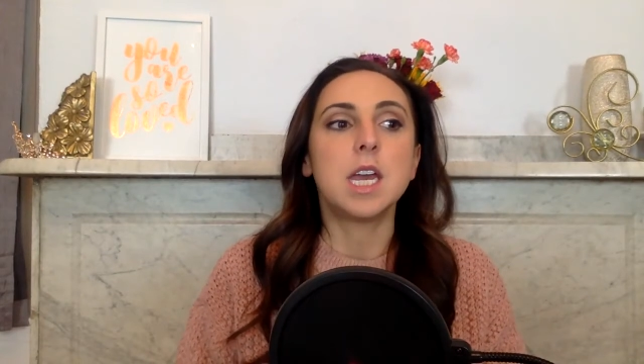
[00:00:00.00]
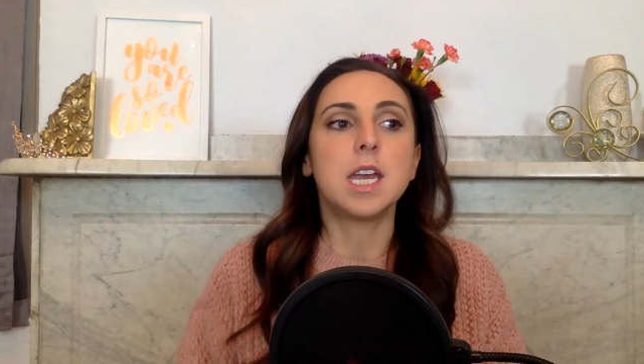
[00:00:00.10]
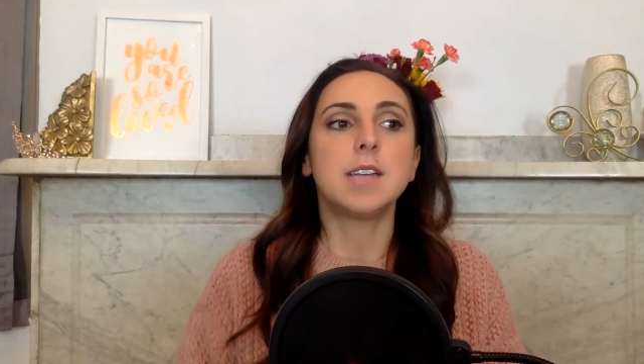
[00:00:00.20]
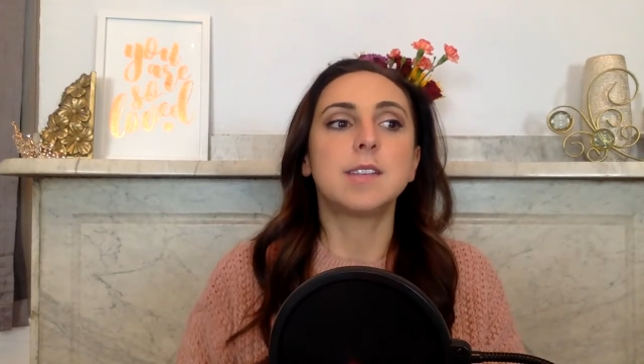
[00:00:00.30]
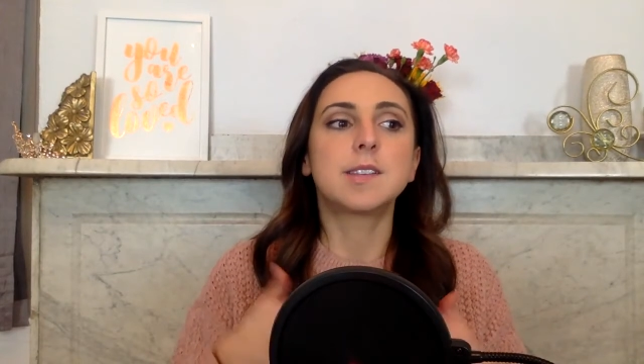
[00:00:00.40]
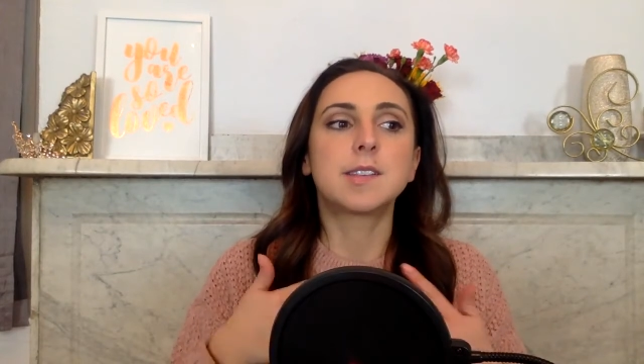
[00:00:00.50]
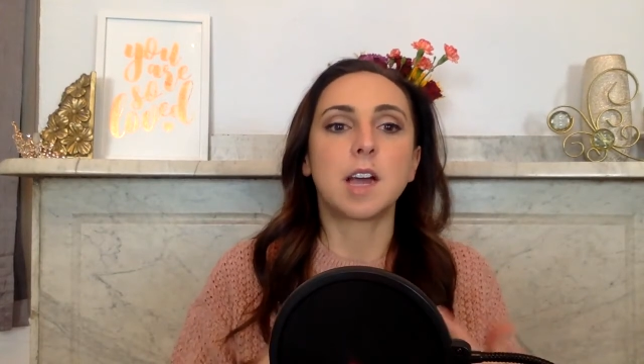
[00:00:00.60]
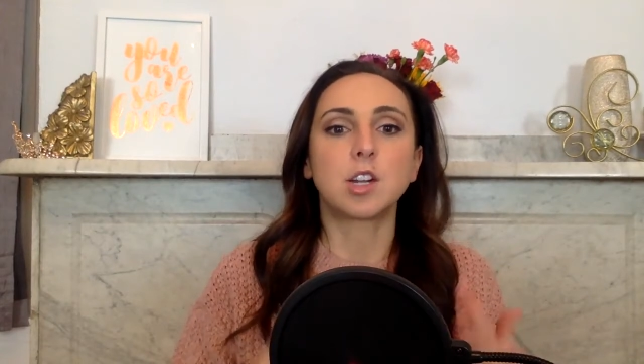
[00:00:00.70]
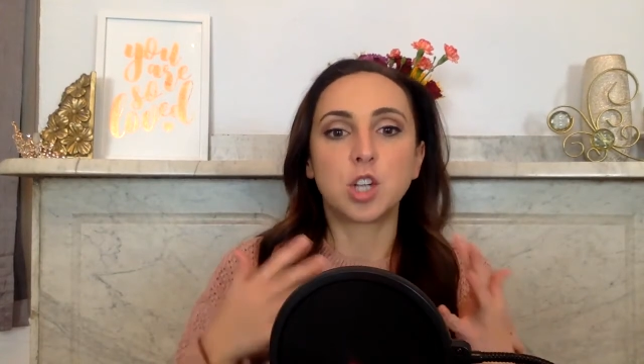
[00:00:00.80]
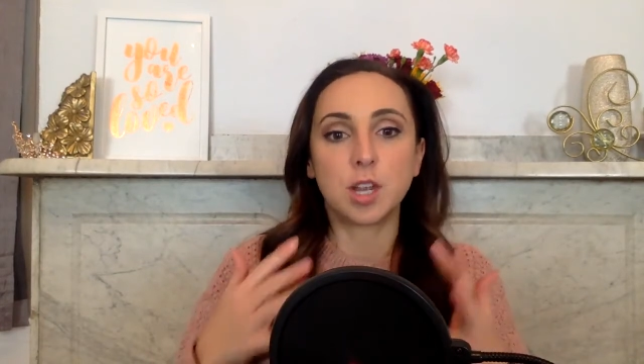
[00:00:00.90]
is
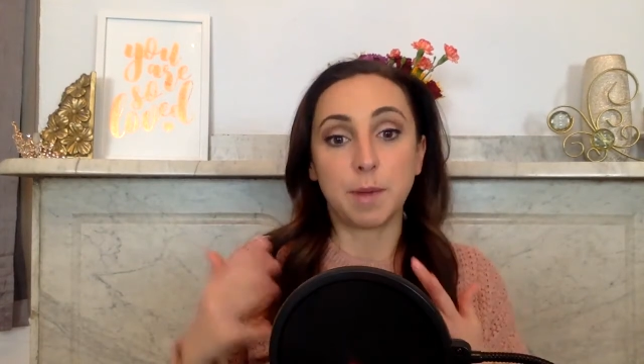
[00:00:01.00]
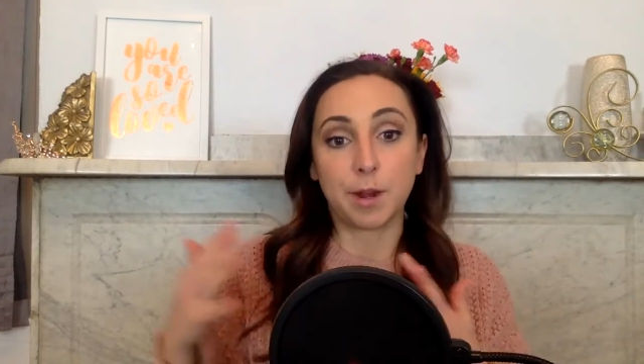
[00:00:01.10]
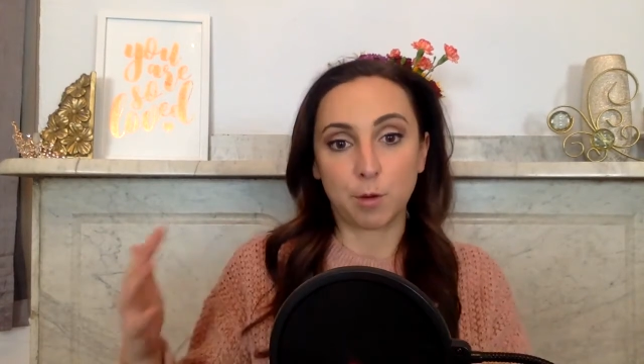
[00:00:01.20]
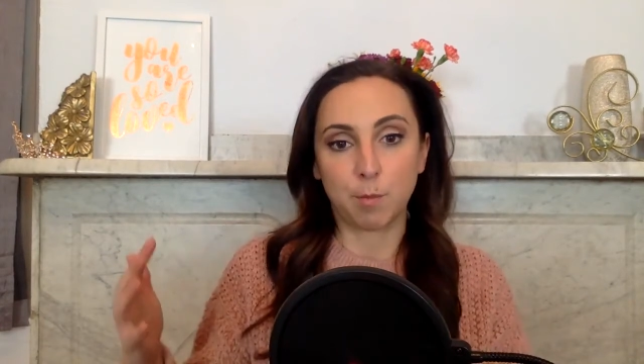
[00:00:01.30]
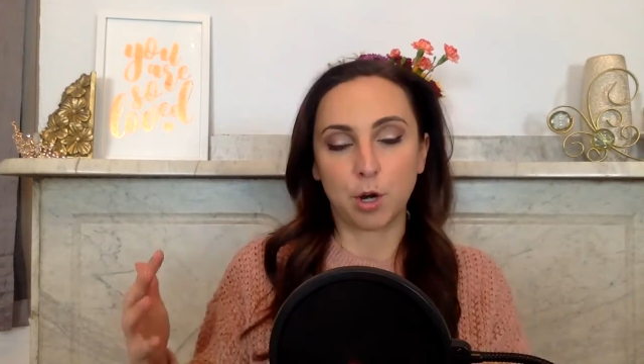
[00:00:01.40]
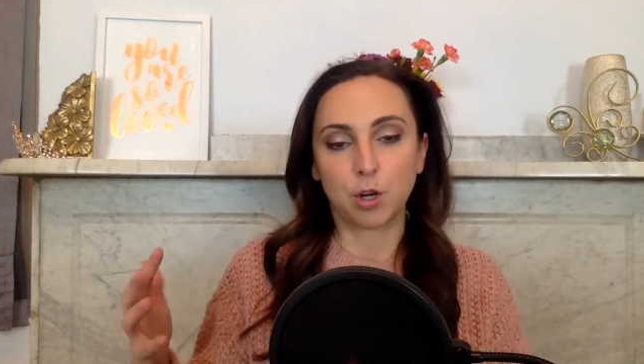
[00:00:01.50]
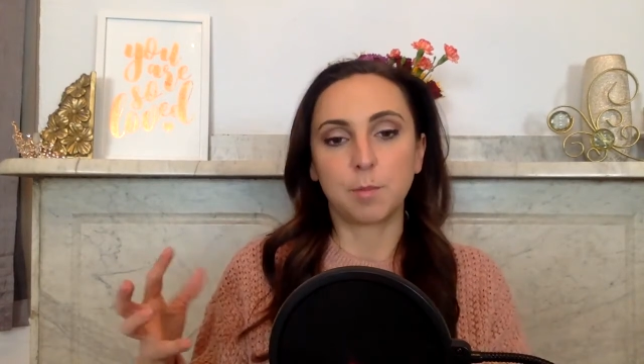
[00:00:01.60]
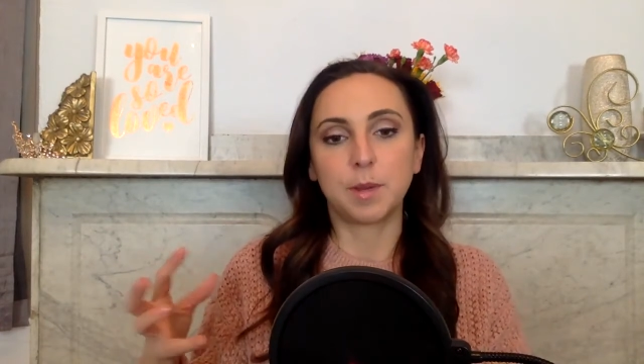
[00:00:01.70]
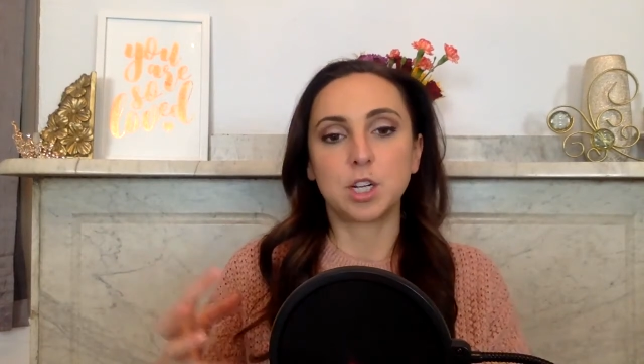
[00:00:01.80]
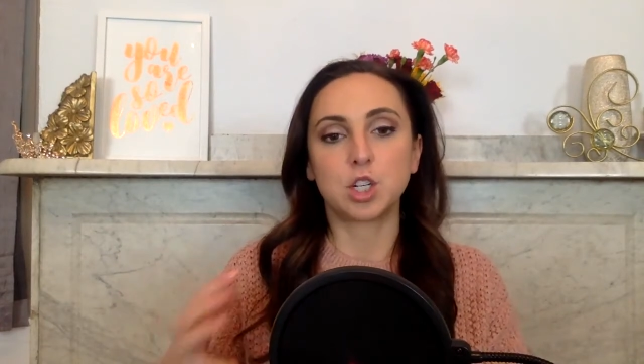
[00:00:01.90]
such a better partner
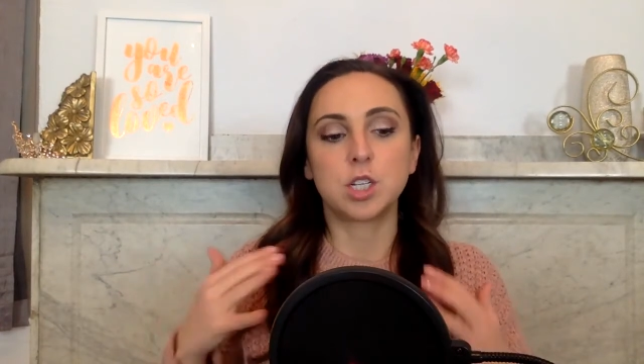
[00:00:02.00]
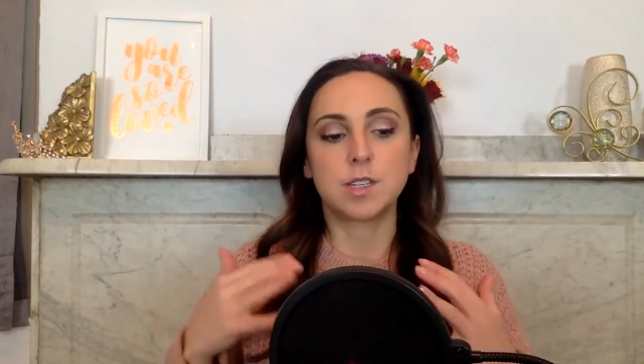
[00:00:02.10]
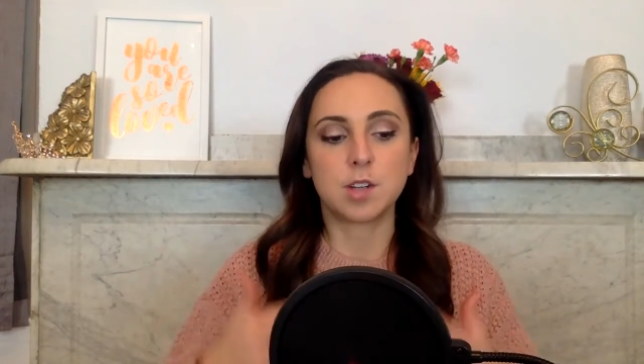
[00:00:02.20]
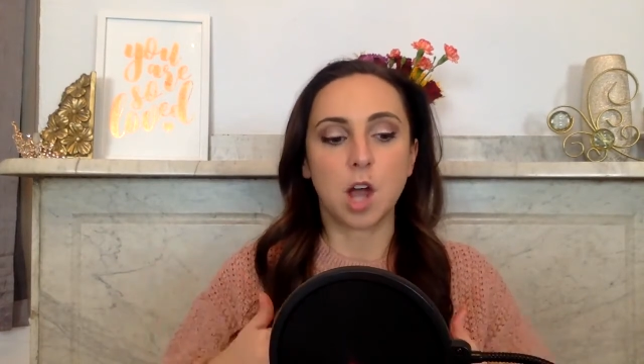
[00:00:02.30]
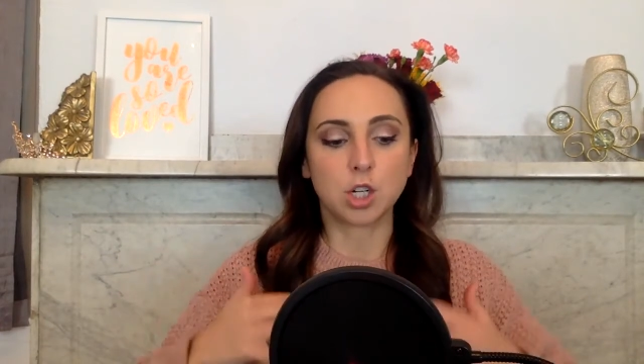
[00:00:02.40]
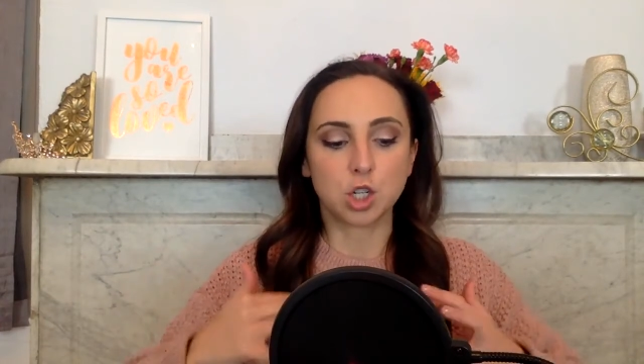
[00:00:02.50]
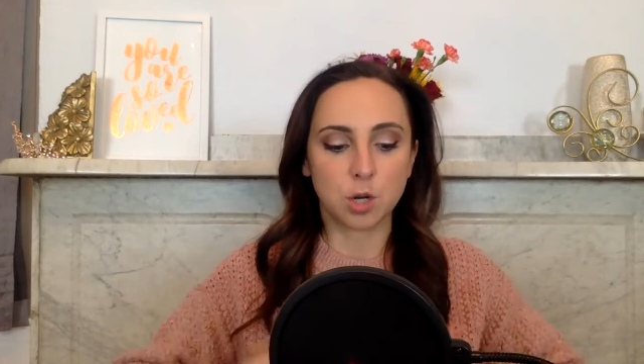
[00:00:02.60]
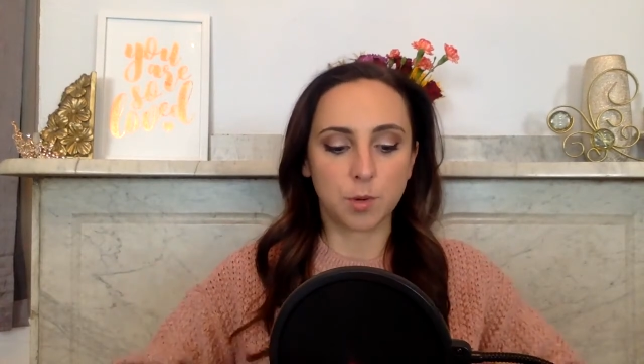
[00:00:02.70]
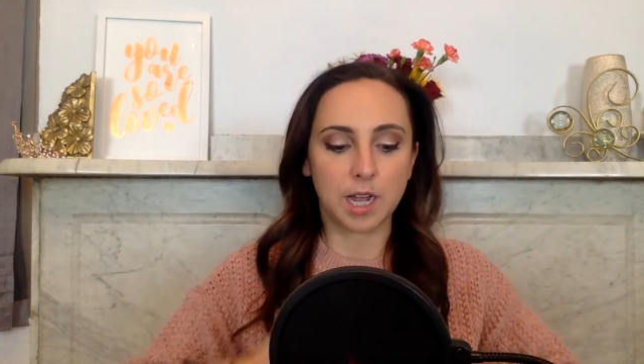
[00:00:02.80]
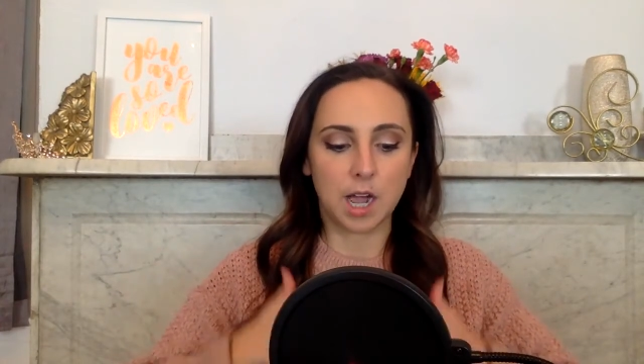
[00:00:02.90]
because she's not
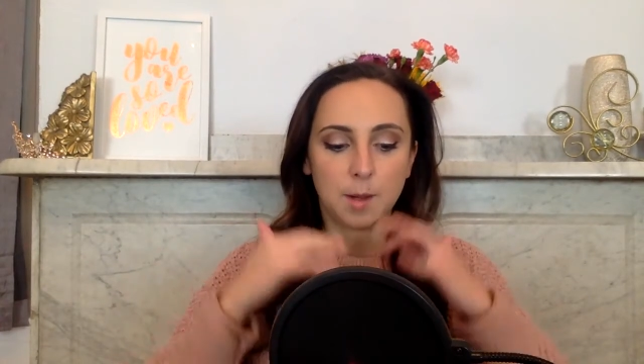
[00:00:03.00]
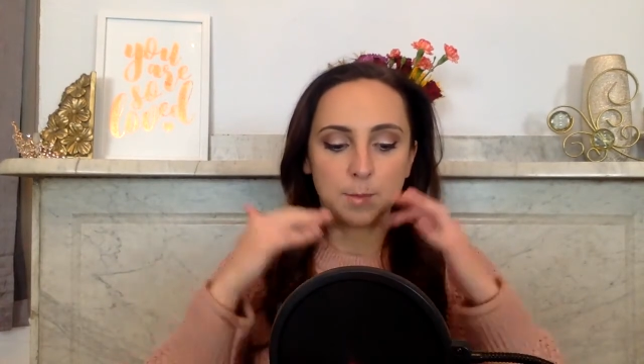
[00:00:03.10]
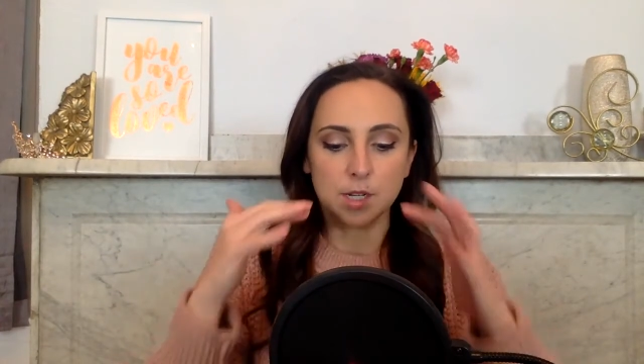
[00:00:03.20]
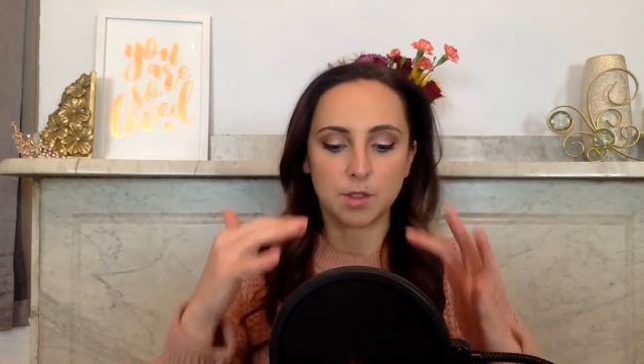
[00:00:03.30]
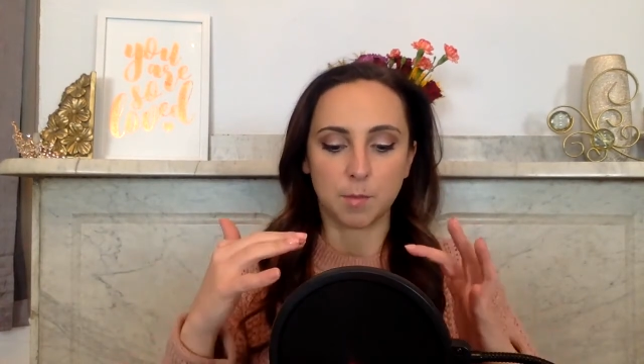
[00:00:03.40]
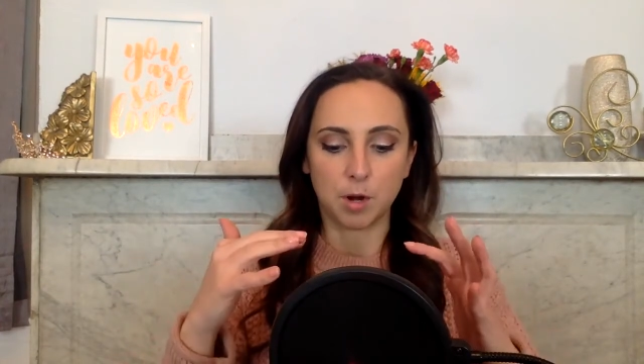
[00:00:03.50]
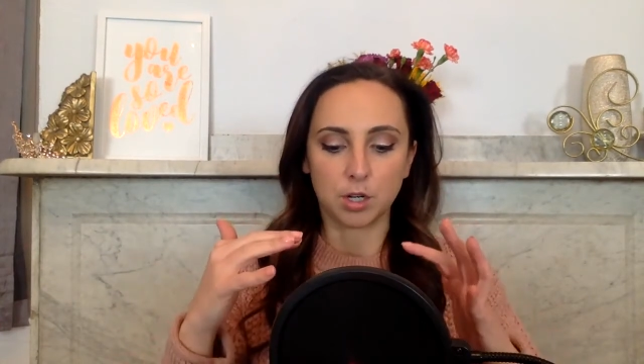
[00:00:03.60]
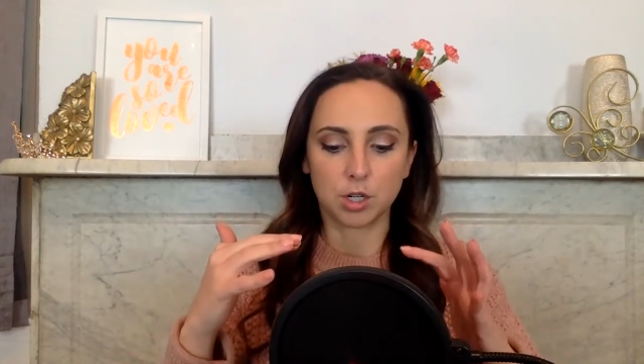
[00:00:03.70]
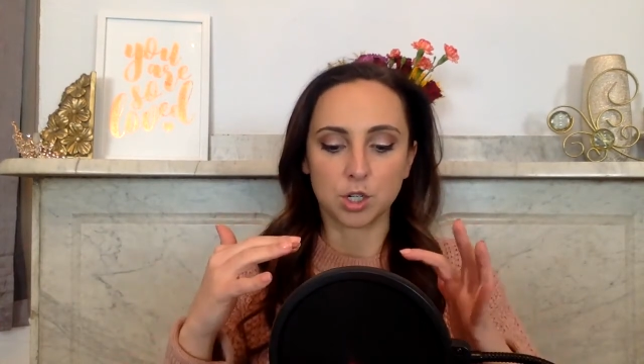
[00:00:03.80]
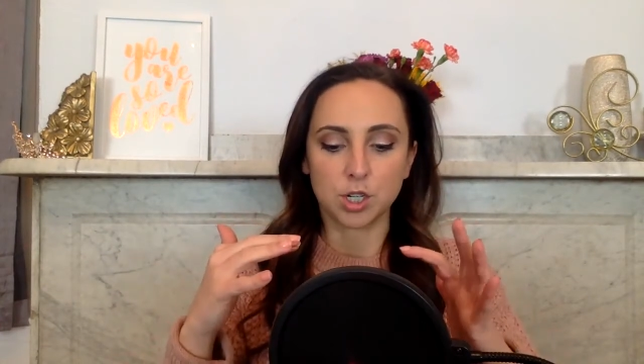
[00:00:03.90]
showing up to the
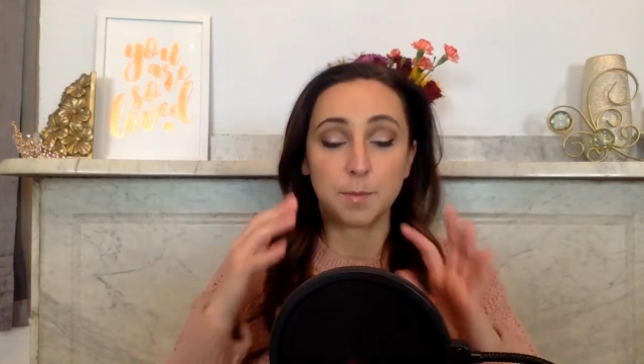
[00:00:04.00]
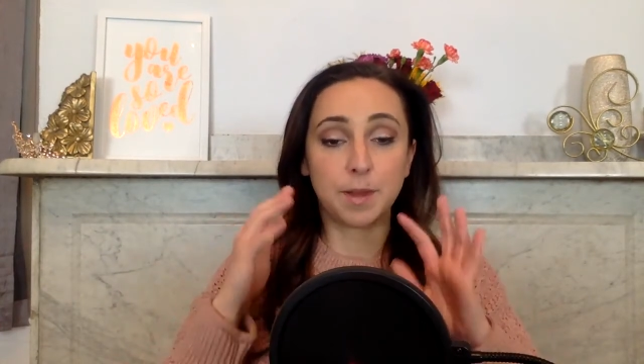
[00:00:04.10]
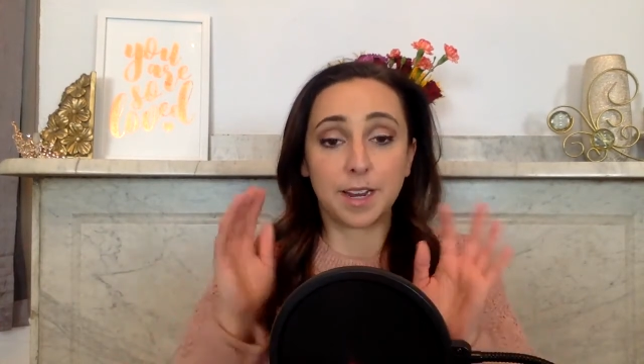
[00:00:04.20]
partnership.